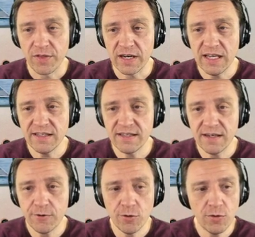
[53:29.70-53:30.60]
three
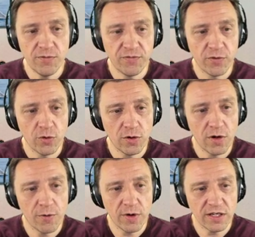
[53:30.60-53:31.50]
zero
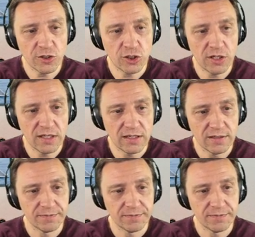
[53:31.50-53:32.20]
for Russia.